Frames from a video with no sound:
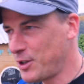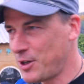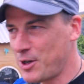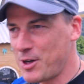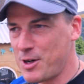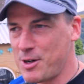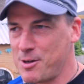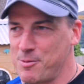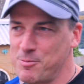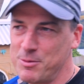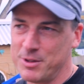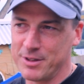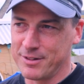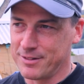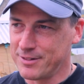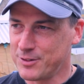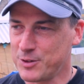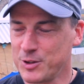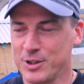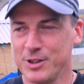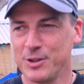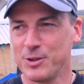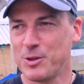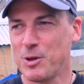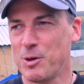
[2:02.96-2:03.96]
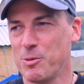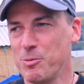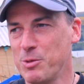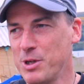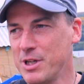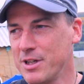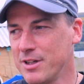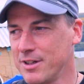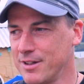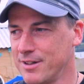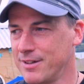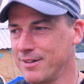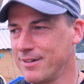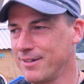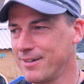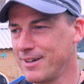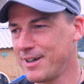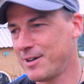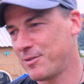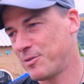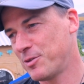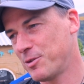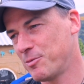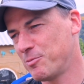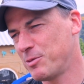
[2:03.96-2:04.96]
go home and drink your cold beer
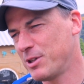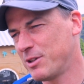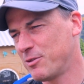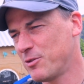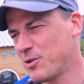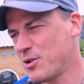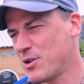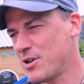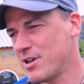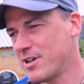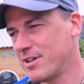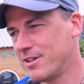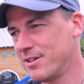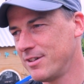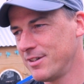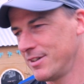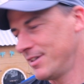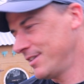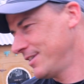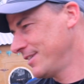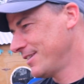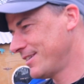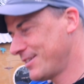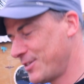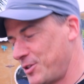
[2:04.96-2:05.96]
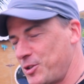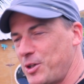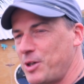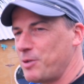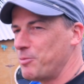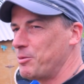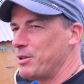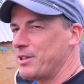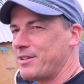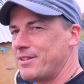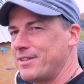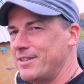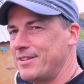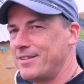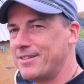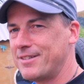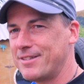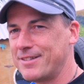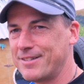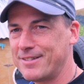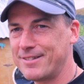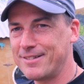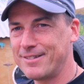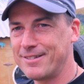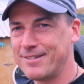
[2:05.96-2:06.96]
after a big ride. The trail pixies
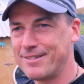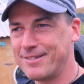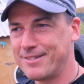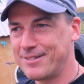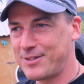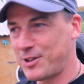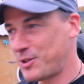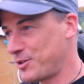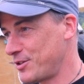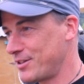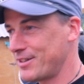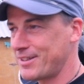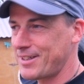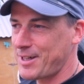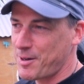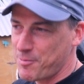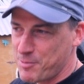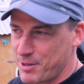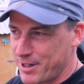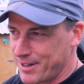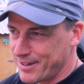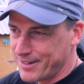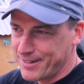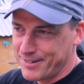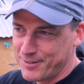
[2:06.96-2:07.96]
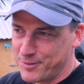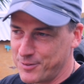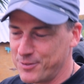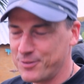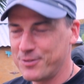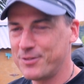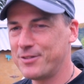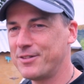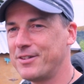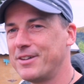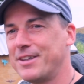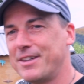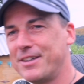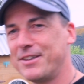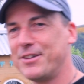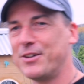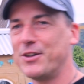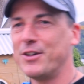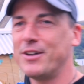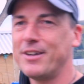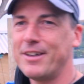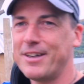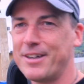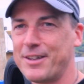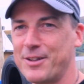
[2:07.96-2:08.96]
don't just come out of
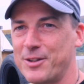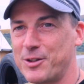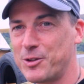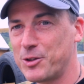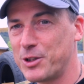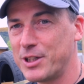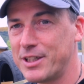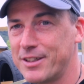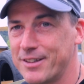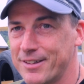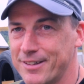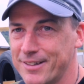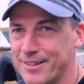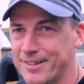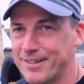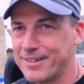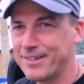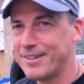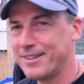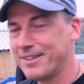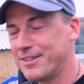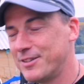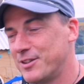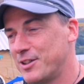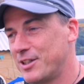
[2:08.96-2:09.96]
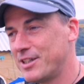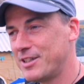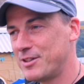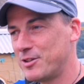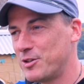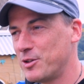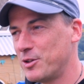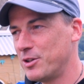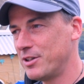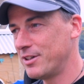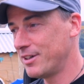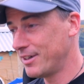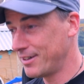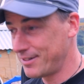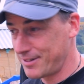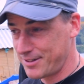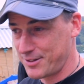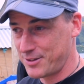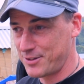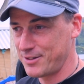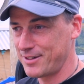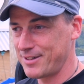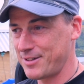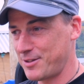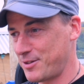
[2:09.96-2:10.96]
the creek and do it.
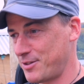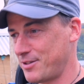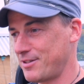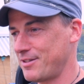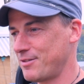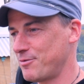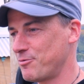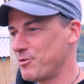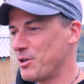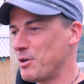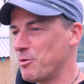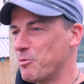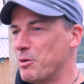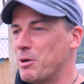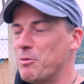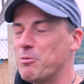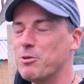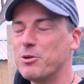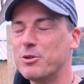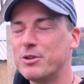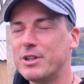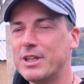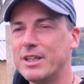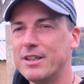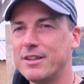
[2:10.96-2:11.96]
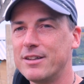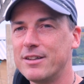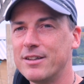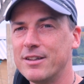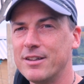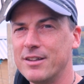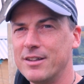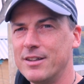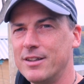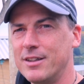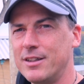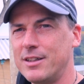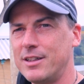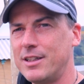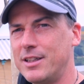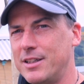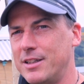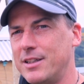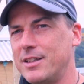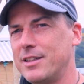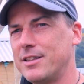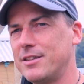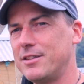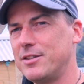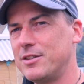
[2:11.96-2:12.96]
It's real people getting
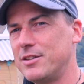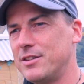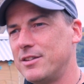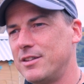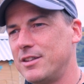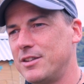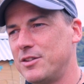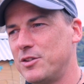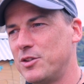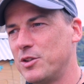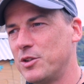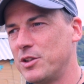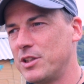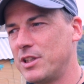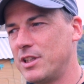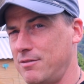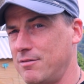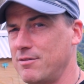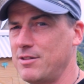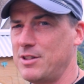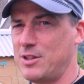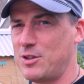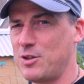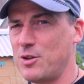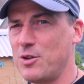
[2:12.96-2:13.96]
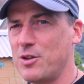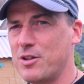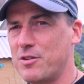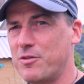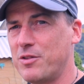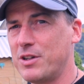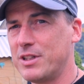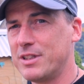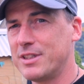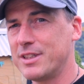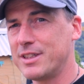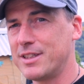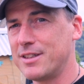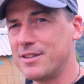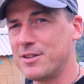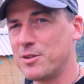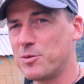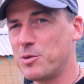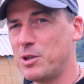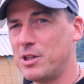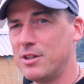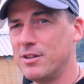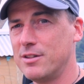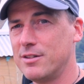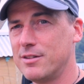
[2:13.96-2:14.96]
out there and doing it. It's a lot of fun digging as
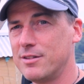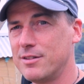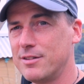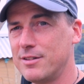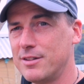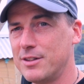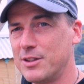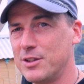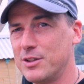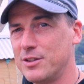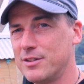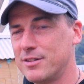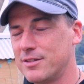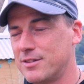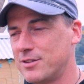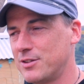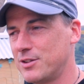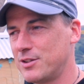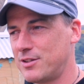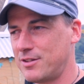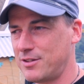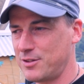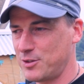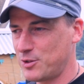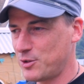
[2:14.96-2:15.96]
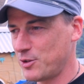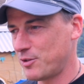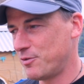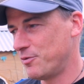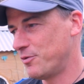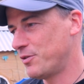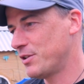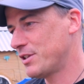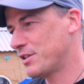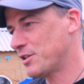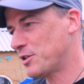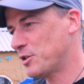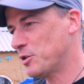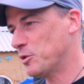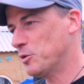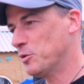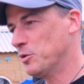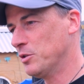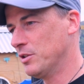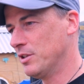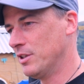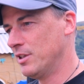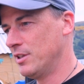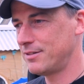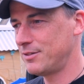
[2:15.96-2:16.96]
well. You know, it's good and physical.
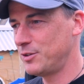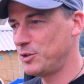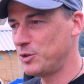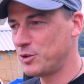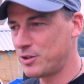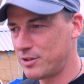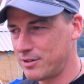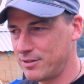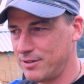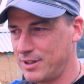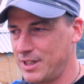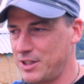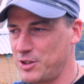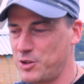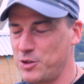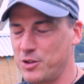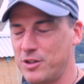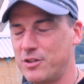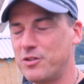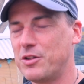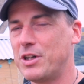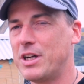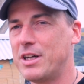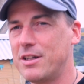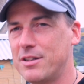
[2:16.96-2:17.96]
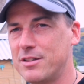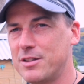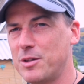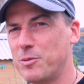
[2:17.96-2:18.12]
You're actually creating